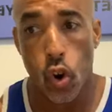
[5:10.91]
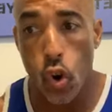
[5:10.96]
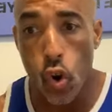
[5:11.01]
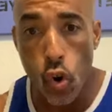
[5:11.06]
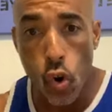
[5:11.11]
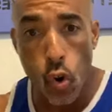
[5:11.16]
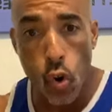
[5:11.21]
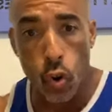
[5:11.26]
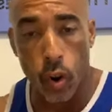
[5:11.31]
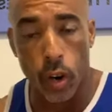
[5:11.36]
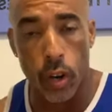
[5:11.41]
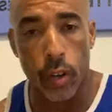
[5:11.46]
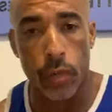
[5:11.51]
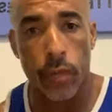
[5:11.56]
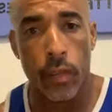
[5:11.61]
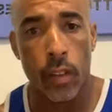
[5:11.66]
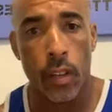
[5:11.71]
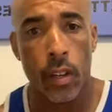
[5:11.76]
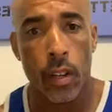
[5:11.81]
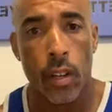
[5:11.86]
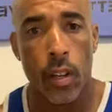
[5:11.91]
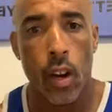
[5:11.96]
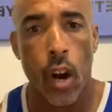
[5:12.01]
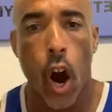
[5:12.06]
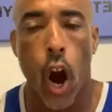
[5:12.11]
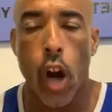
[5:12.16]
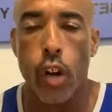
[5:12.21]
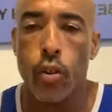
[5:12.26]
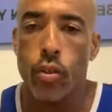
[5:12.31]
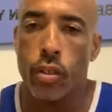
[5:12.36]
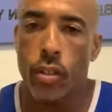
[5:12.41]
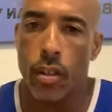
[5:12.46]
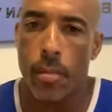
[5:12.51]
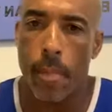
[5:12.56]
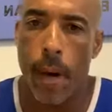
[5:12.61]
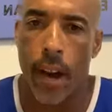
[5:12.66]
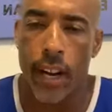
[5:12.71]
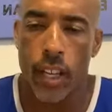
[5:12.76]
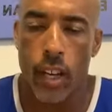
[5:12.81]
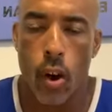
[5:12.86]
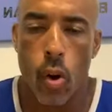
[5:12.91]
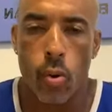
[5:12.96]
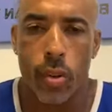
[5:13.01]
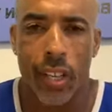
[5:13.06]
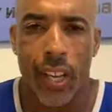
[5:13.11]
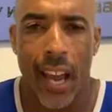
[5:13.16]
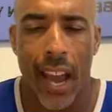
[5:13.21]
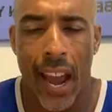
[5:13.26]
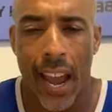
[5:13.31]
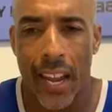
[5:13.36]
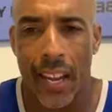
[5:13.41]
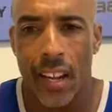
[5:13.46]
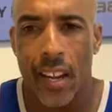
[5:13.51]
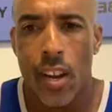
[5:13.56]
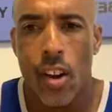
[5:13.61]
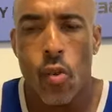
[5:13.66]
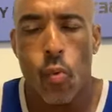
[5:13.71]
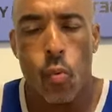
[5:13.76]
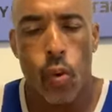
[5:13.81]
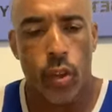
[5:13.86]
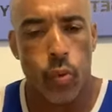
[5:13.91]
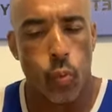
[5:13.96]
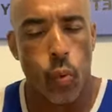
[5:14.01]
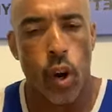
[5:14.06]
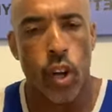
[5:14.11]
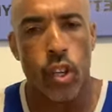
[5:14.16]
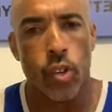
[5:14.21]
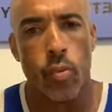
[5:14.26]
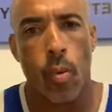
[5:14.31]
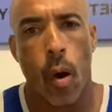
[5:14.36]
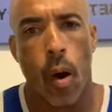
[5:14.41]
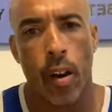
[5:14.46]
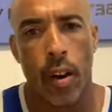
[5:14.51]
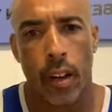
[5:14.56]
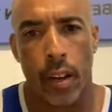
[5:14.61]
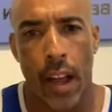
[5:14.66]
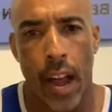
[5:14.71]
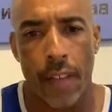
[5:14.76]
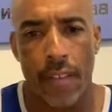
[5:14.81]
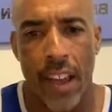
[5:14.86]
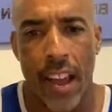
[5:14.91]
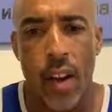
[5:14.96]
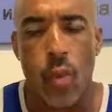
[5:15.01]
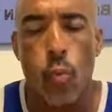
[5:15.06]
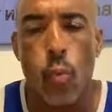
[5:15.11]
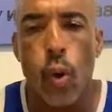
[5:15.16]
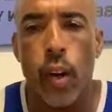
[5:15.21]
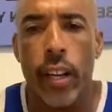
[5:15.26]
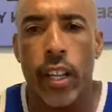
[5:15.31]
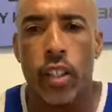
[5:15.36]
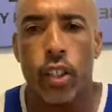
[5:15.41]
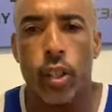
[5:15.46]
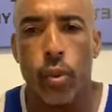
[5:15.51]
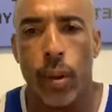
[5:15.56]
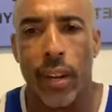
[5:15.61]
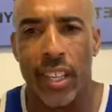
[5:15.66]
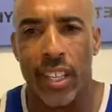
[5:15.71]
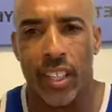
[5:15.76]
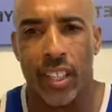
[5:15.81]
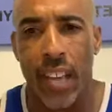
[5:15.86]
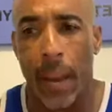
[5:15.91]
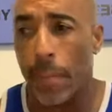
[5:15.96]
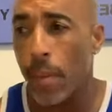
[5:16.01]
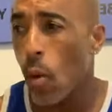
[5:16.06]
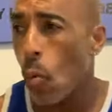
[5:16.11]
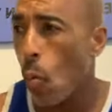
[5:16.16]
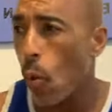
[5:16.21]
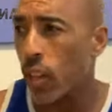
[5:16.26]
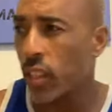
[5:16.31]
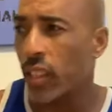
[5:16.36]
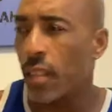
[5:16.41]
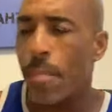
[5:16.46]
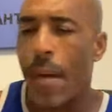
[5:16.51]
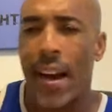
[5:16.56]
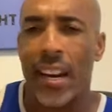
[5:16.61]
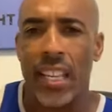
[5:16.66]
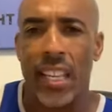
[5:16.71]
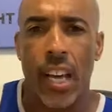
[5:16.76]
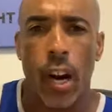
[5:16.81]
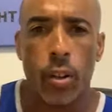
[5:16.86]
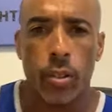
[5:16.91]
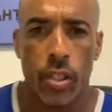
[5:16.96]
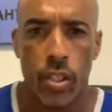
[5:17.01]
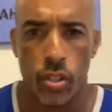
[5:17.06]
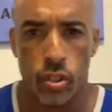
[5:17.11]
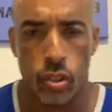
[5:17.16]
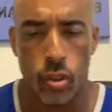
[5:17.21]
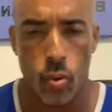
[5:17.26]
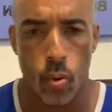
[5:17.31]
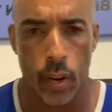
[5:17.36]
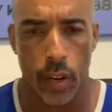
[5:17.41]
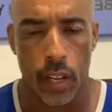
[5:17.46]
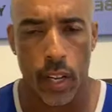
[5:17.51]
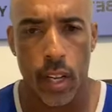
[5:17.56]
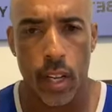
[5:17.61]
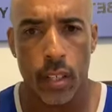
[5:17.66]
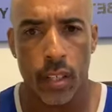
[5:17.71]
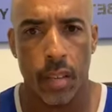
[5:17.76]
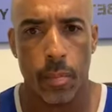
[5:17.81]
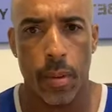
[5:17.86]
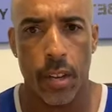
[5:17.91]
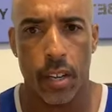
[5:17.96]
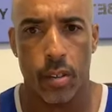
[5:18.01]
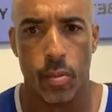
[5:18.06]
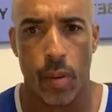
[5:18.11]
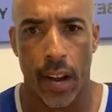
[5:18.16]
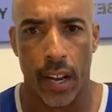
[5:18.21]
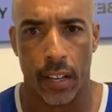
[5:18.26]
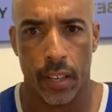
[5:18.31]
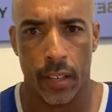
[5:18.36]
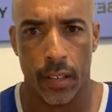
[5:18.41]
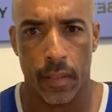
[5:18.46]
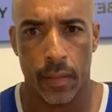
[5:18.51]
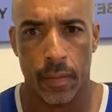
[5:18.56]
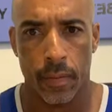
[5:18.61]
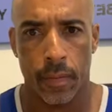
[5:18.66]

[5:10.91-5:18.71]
Or are you somebody okay with where you are in life and willing to accept what somebody else is doing to be great?